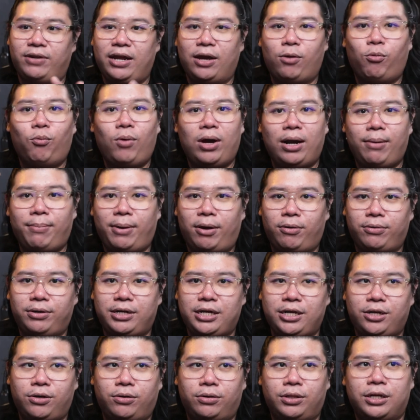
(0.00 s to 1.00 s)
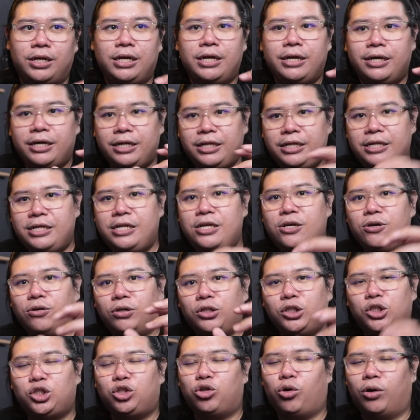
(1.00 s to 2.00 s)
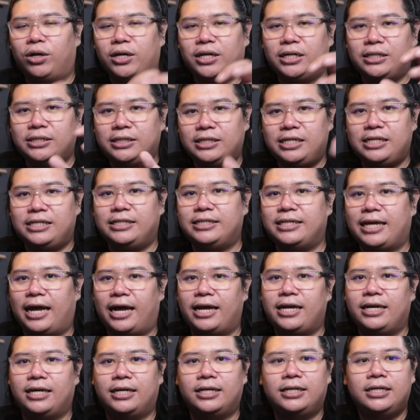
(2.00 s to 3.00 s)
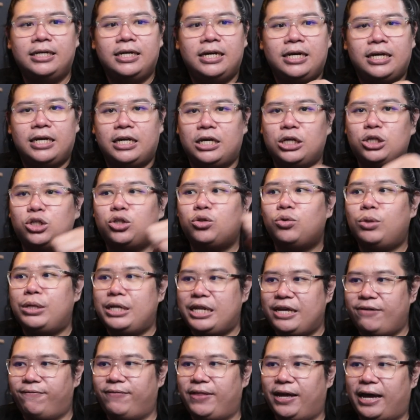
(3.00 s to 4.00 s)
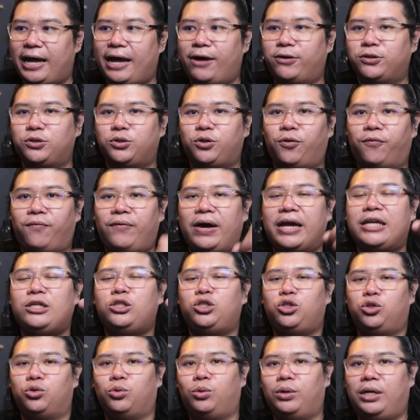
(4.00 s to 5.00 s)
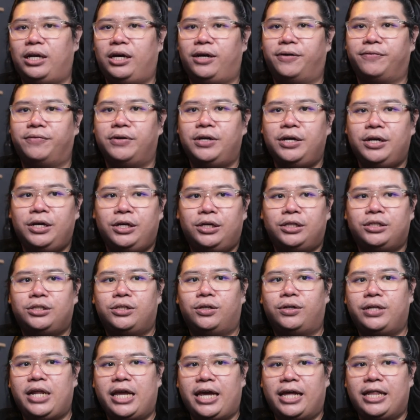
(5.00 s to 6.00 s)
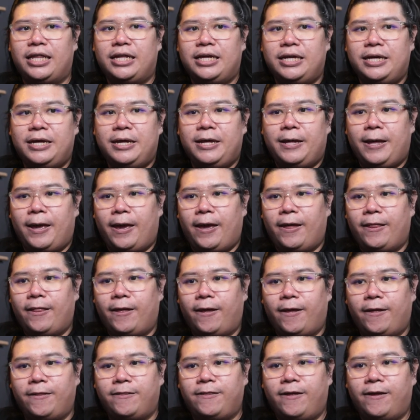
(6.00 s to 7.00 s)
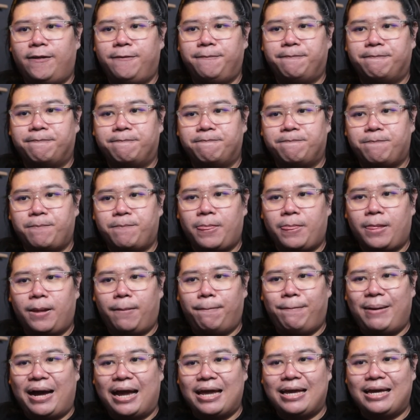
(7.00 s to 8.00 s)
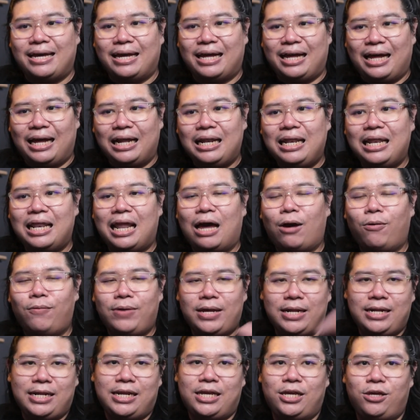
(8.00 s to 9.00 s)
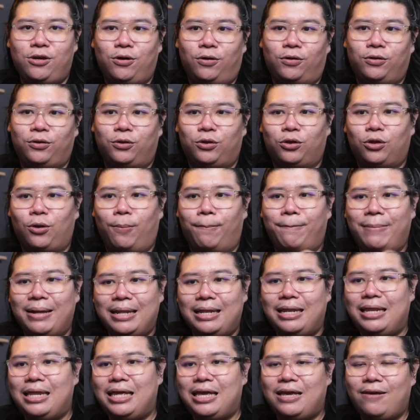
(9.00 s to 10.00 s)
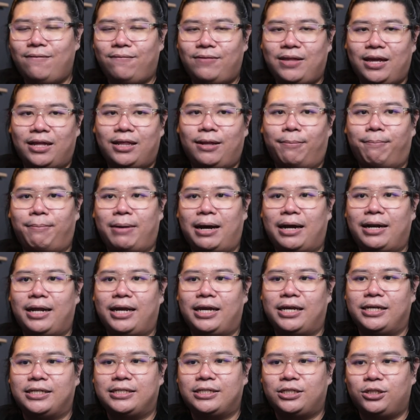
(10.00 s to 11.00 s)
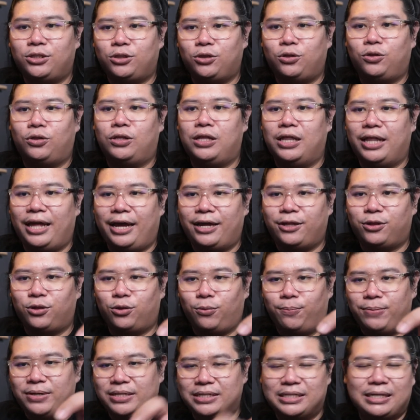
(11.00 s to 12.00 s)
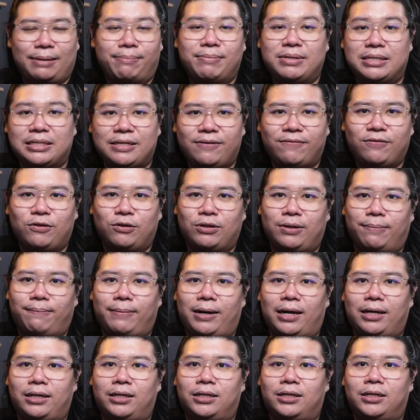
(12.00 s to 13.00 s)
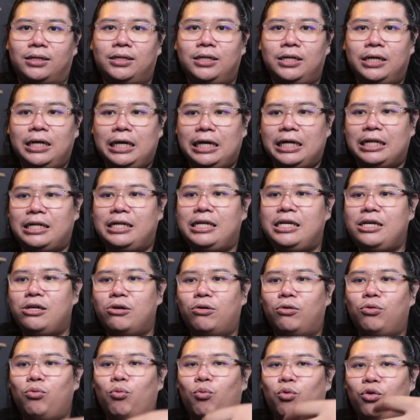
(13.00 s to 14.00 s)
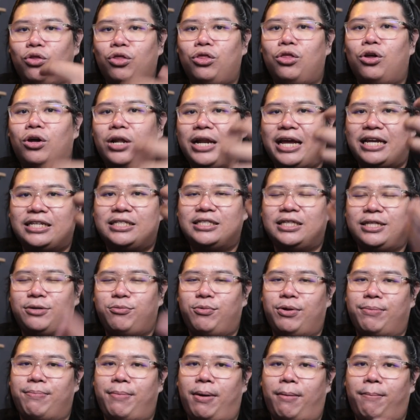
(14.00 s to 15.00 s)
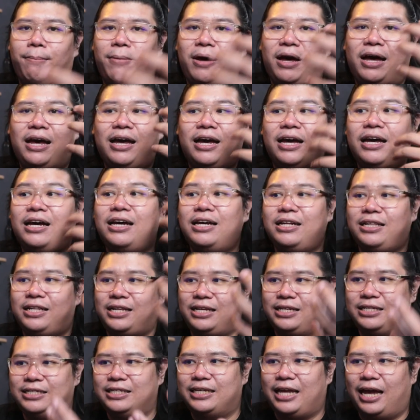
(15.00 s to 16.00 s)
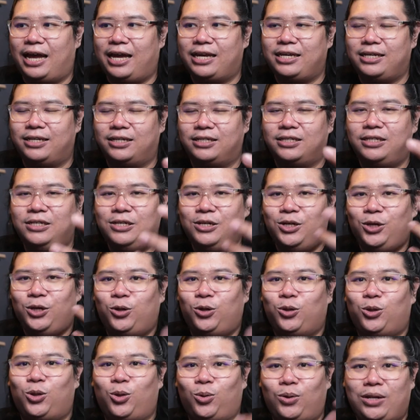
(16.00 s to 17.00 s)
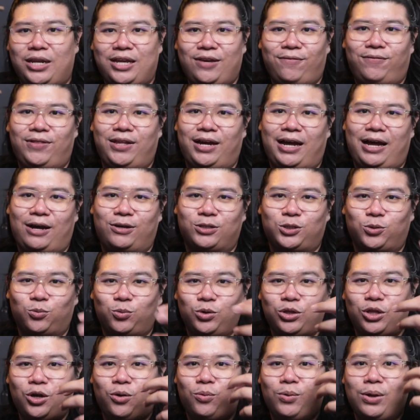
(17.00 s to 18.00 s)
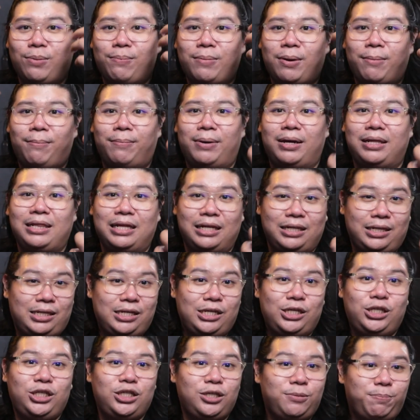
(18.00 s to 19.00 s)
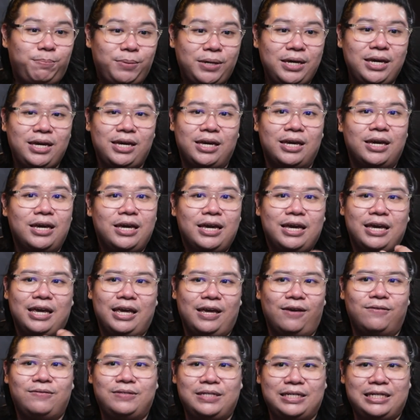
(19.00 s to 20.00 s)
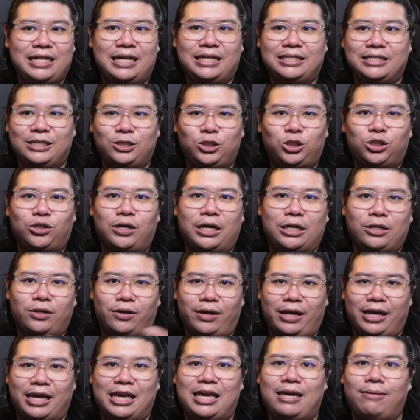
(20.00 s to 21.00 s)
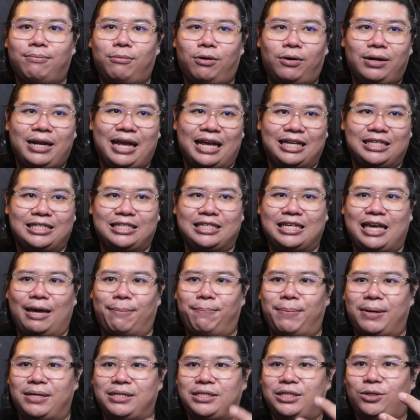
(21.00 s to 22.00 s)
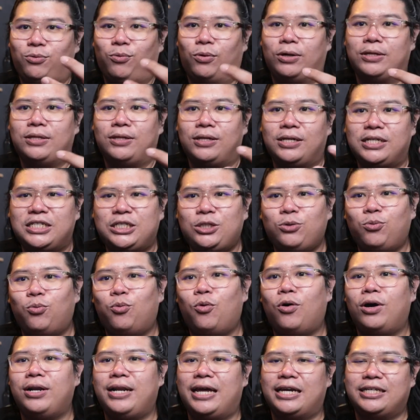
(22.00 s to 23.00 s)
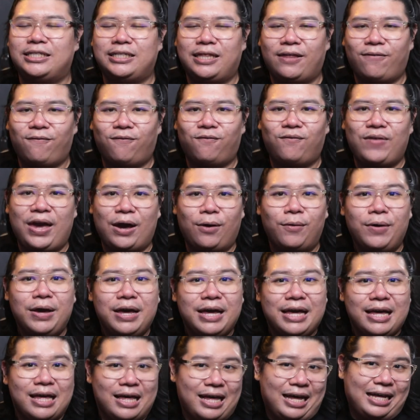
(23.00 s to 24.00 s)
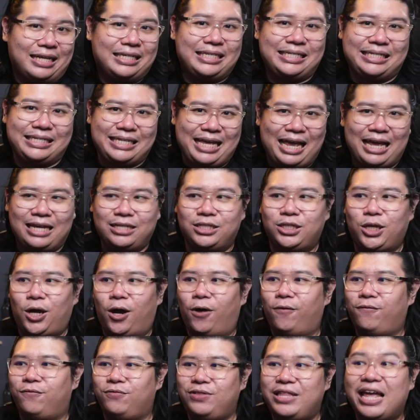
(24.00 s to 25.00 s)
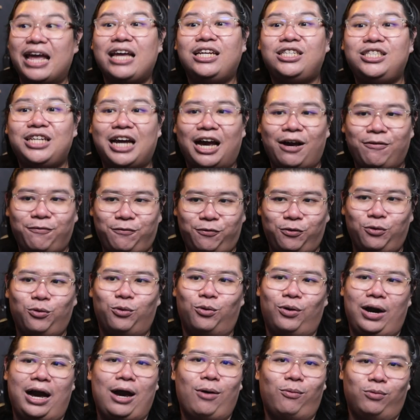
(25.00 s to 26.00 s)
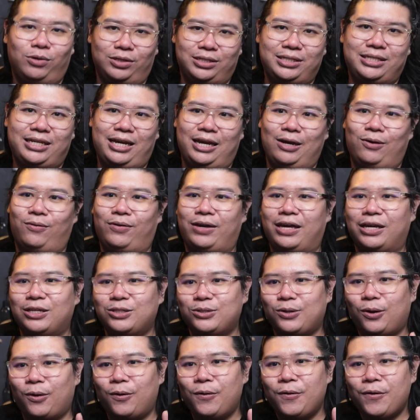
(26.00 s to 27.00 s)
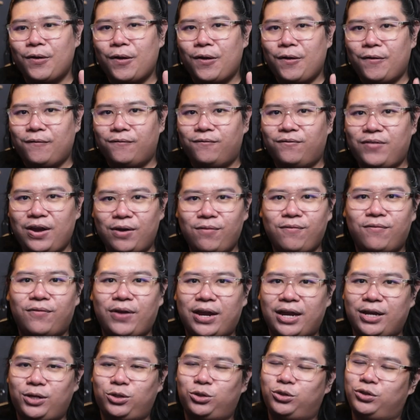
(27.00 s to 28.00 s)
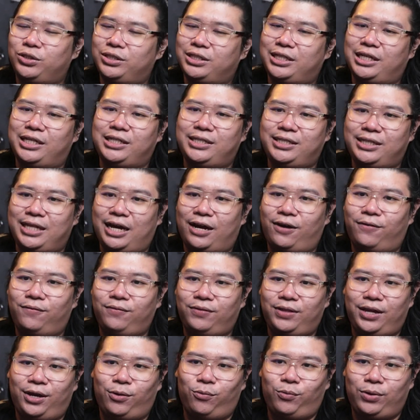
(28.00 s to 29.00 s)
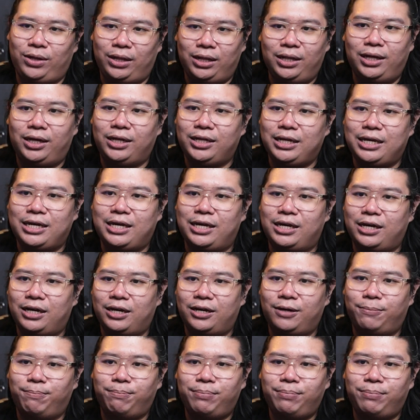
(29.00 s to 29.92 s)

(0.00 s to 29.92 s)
Then what about Neon? Neon's strongest desire is to leave the house to find true love. So that, and then by allowing Neon to believe that the mother is like to be submissive to the mother, Neon would not actually remember her desire to leave the house, would not remember the DGP. If she doesn't try to keep on escaping, she won't actually felt a sense of deja vu, I would say. Okay, so very, very interesting stuff that we learn here.